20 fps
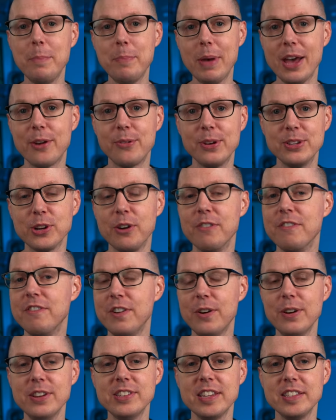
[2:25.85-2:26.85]
batteries are
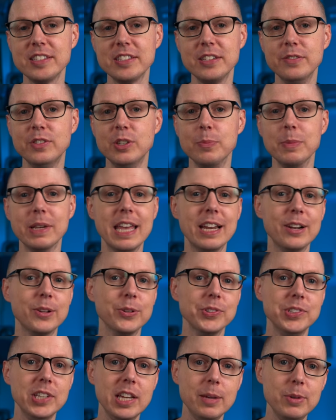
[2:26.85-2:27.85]
very sensitive to
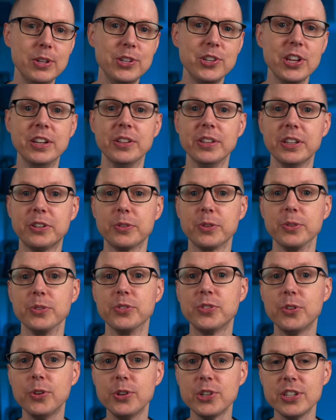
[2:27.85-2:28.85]
mechanical damage and electrical
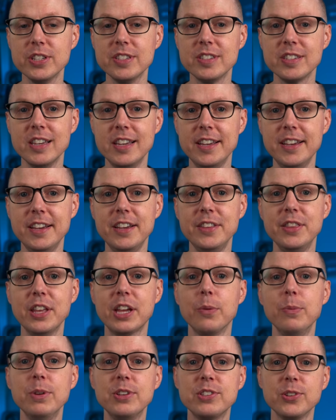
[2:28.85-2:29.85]
surges that
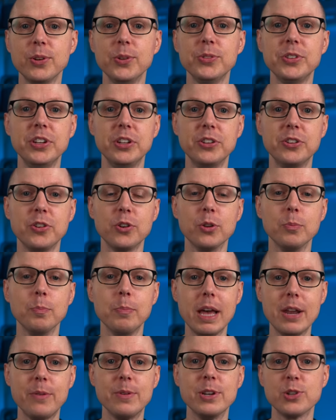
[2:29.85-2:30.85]
can result in internal
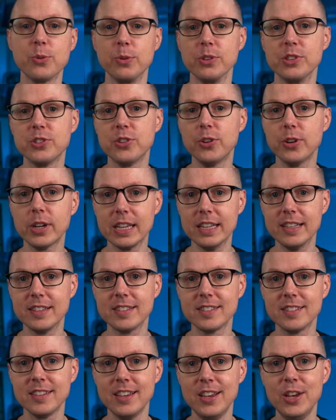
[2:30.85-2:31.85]
battery short
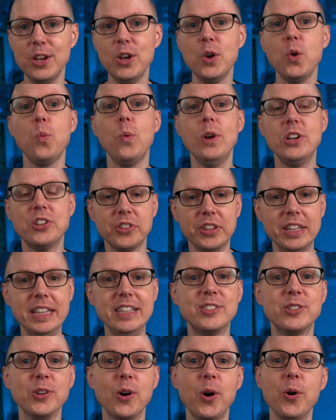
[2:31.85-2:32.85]
circuits, which
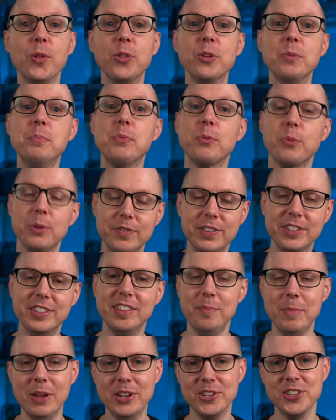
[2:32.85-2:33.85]
leads to all the
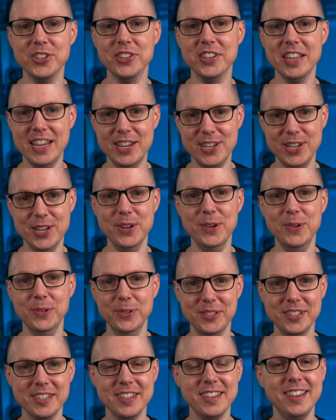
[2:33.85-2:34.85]
previously mentioned
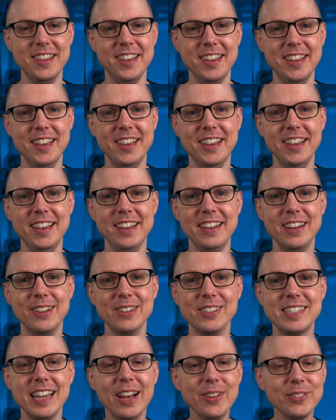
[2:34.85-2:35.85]
issues. Now,
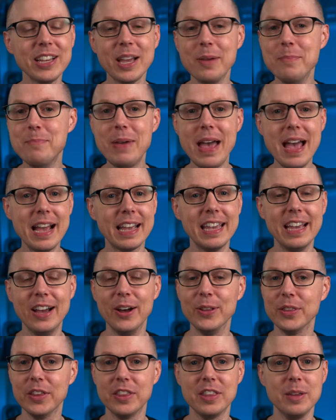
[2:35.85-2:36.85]
it sounds like I'm bagging
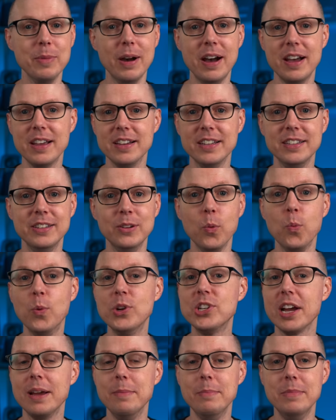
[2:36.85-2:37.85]
on lithium ion,
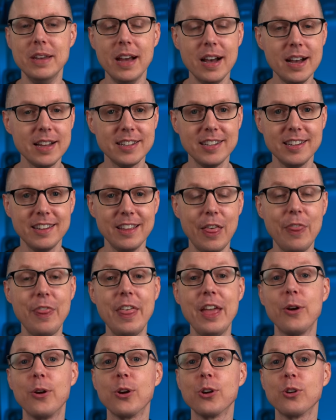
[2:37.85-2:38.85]
which I'm not.
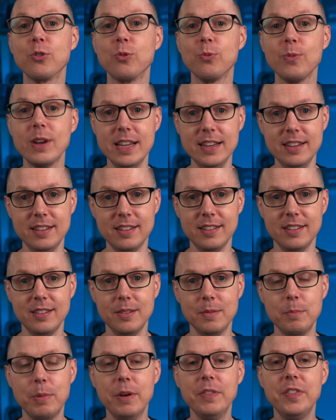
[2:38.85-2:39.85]
They are great,
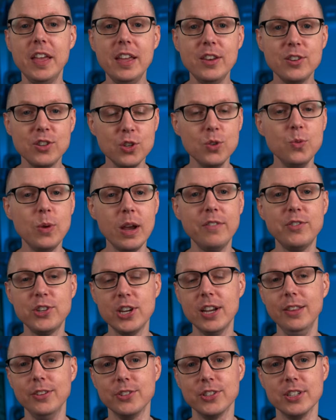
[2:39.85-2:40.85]
but they do have
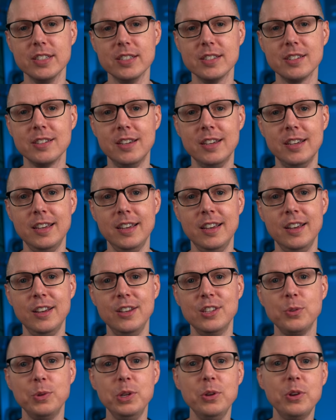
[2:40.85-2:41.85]
challenges.
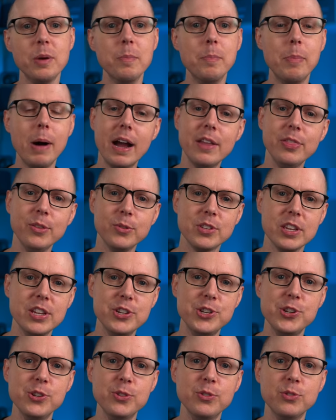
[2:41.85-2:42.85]
So when you combine those
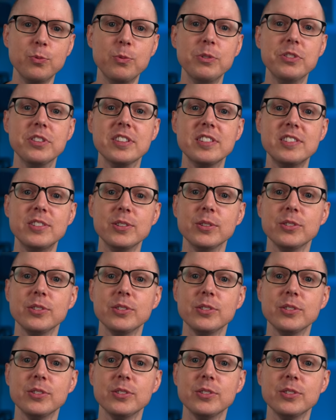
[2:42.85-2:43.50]
issues with the still